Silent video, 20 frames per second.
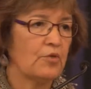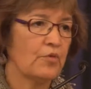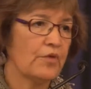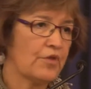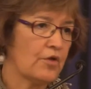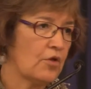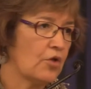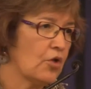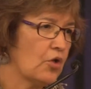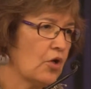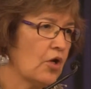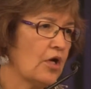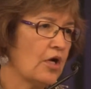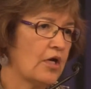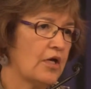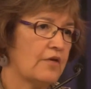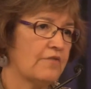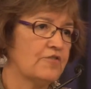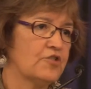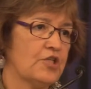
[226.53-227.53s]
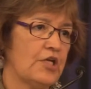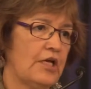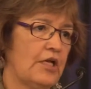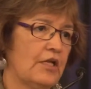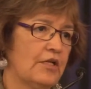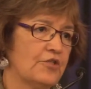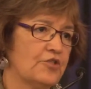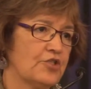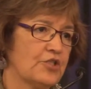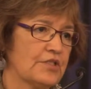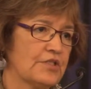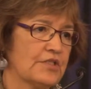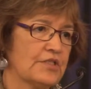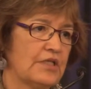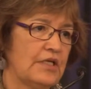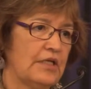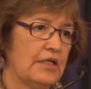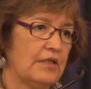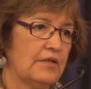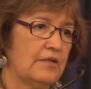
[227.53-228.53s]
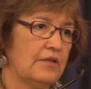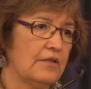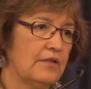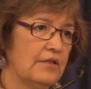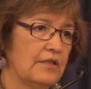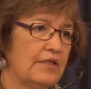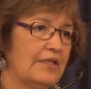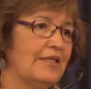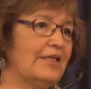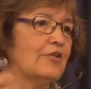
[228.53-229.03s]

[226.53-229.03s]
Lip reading: with a lot of challenges in,